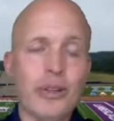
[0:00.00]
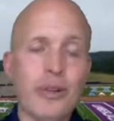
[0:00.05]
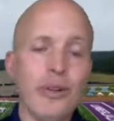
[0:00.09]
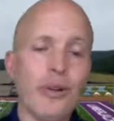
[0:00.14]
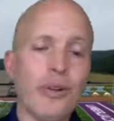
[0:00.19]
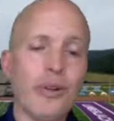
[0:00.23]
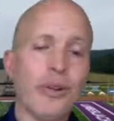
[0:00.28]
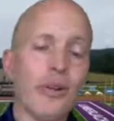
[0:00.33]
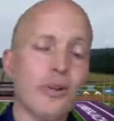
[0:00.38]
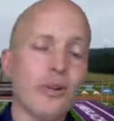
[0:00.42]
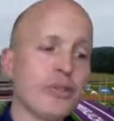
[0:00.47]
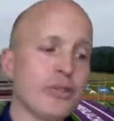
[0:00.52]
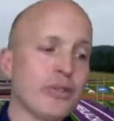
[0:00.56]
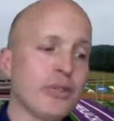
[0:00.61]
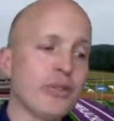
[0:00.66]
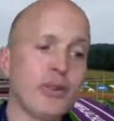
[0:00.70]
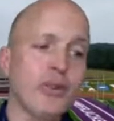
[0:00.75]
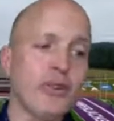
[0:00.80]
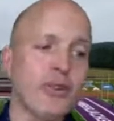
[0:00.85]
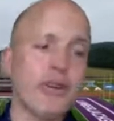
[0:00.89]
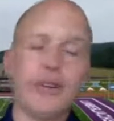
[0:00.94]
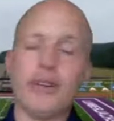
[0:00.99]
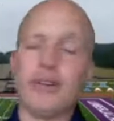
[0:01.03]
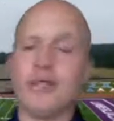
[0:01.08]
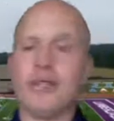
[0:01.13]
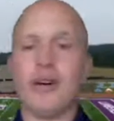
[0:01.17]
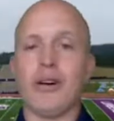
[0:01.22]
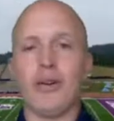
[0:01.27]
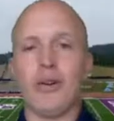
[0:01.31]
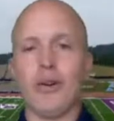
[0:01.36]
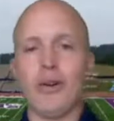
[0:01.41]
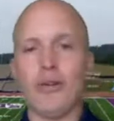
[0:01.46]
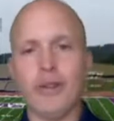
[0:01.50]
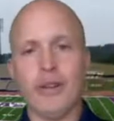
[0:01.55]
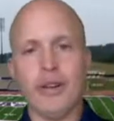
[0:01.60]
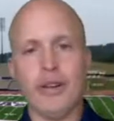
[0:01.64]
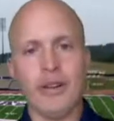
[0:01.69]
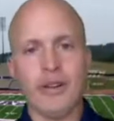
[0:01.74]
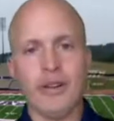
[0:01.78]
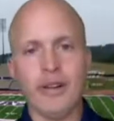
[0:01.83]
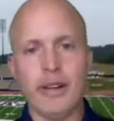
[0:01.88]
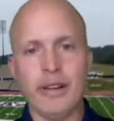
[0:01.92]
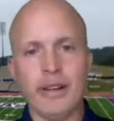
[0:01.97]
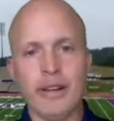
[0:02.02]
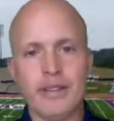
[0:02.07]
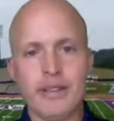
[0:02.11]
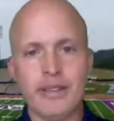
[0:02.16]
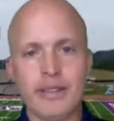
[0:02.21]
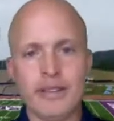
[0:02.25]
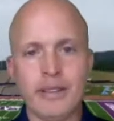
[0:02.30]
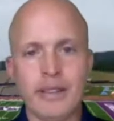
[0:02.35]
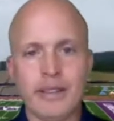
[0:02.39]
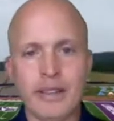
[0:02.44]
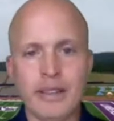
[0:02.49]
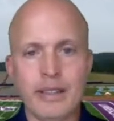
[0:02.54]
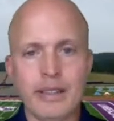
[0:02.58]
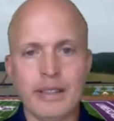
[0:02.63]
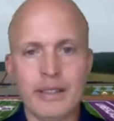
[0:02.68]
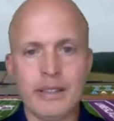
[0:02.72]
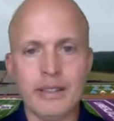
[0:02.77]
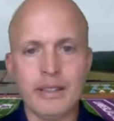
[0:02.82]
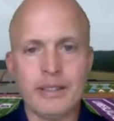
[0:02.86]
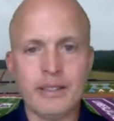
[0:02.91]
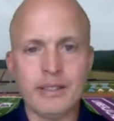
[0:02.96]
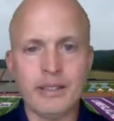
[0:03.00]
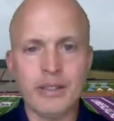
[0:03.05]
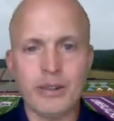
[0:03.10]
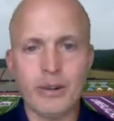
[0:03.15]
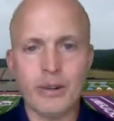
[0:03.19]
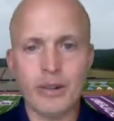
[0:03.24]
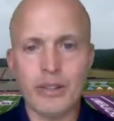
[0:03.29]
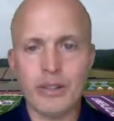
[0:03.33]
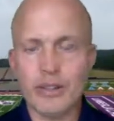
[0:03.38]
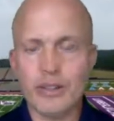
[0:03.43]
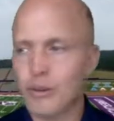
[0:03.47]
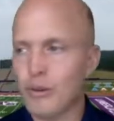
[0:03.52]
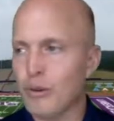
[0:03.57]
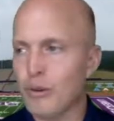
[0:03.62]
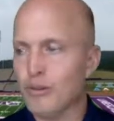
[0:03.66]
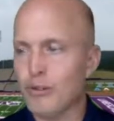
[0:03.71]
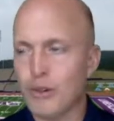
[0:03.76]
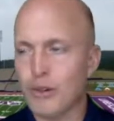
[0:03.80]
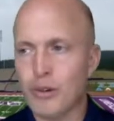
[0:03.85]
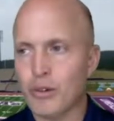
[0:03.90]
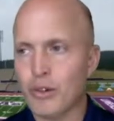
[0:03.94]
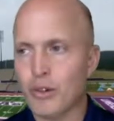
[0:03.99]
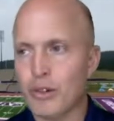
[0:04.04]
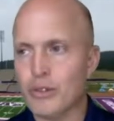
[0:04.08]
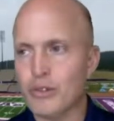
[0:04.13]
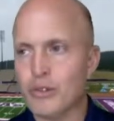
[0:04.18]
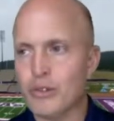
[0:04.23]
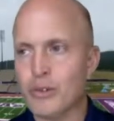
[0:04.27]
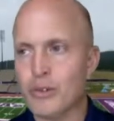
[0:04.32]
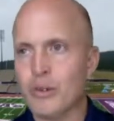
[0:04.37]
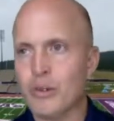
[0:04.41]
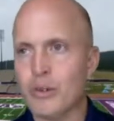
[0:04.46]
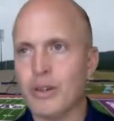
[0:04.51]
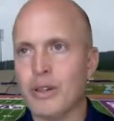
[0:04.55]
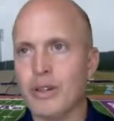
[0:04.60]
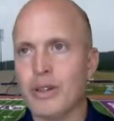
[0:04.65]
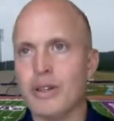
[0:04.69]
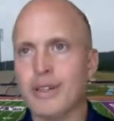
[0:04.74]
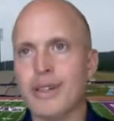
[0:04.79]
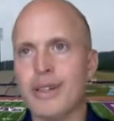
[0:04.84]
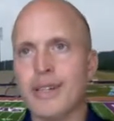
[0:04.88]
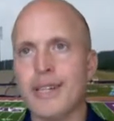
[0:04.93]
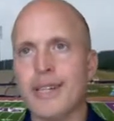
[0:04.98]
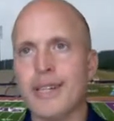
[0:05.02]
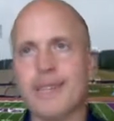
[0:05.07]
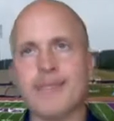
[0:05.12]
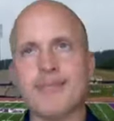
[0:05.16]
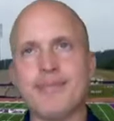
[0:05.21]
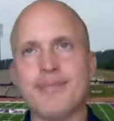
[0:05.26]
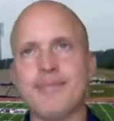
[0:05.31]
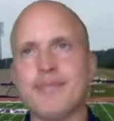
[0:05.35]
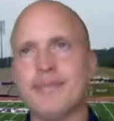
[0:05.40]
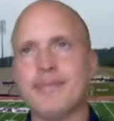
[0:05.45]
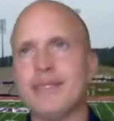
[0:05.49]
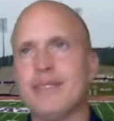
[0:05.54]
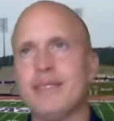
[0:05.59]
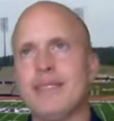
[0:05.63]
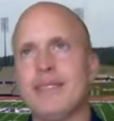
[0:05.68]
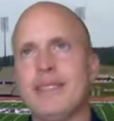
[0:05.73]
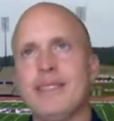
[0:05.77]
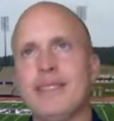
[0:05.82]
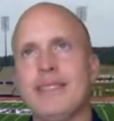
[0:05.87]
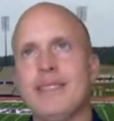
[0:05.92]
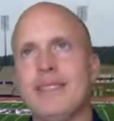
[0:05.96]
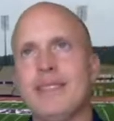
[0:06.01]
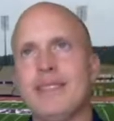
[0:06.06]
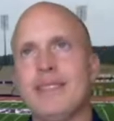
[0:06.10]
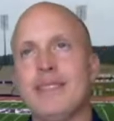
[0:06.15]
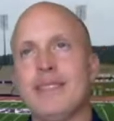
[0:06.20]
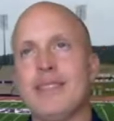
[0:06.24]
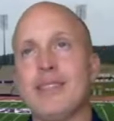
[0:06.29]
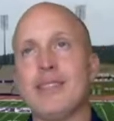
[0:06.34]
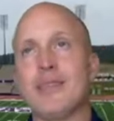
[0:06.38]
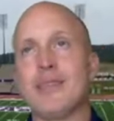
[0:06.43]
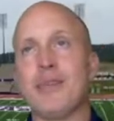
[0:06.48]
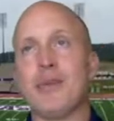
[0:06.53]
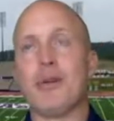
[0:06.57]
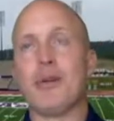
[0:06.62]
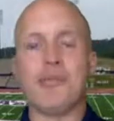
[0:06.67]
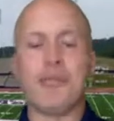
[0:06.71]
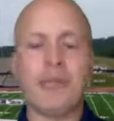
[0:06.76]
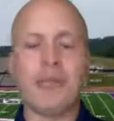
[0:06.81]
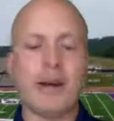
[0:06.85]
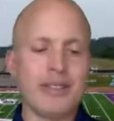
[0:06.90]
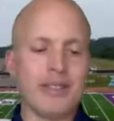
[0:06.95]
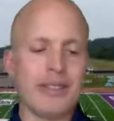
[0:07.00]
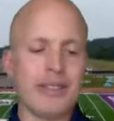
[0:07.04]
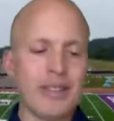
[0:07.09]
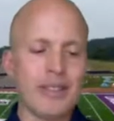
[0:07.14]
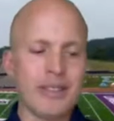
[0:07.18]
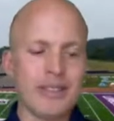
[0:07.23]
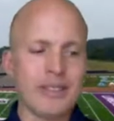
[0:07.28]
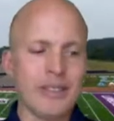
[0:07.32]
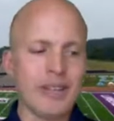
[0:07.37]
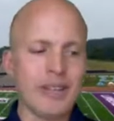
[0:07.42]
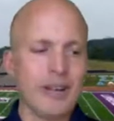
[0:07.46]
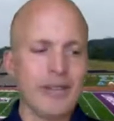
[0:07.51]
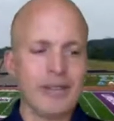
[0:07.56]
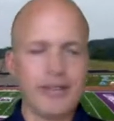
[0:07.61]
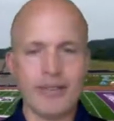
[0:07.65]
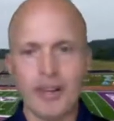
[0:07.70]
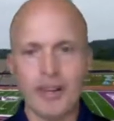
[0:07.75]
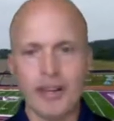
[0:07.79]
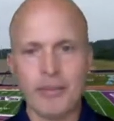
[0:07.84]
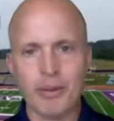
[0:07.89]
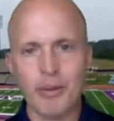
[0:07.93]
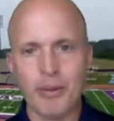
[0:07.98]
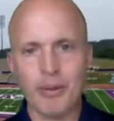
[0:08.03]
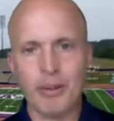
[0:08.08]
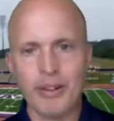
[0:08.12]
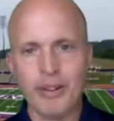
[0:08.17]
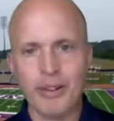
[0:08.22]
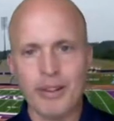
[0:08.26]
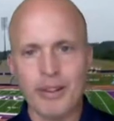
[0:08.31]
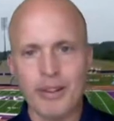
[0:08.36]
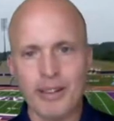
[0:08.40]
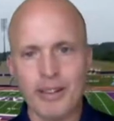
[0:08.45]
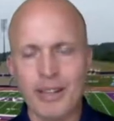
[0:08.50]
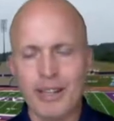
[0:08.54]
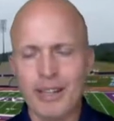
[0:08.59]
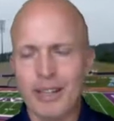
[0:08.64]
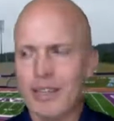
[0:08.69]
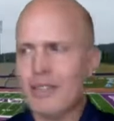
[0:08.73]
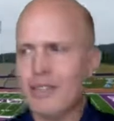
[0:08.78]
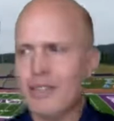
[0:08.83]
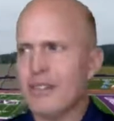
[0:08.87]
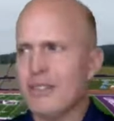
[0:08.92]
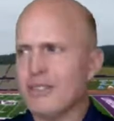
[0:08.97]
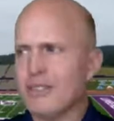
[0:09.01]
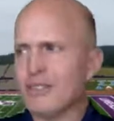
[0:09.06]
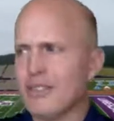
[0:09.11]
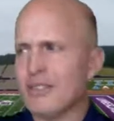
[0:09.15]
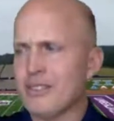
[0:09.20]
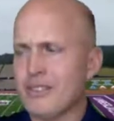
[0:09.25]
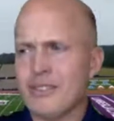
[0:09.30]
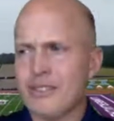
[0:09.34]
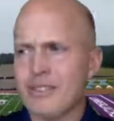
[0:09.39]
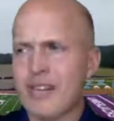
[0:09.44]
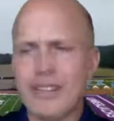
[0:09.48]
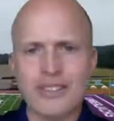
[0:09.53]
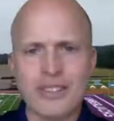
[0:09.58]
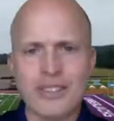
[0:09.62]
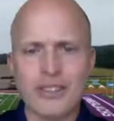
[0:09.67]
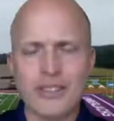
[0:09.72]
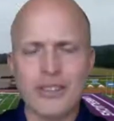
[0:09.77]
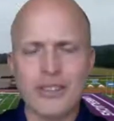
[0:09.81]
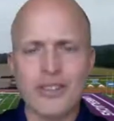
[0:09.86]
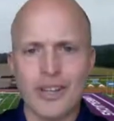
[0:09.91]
know the whole story, it's all over the internet. Uh, mm-hmm. It's a mm-hmm. great story, feel good story, and uh, it's it's pretty amazing that entire family really, and, and, it's his that's his